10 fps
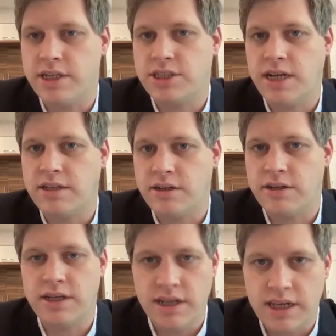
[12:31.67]
agenda
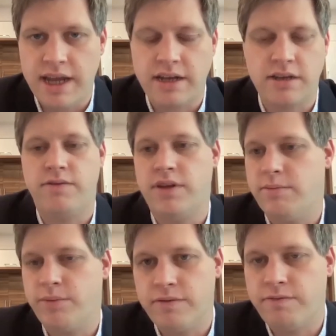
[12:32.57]
and
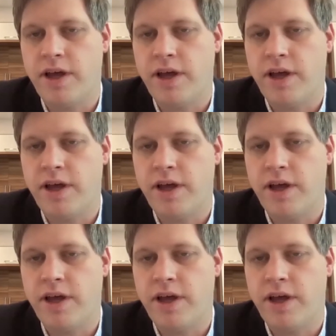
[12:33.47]
collectively put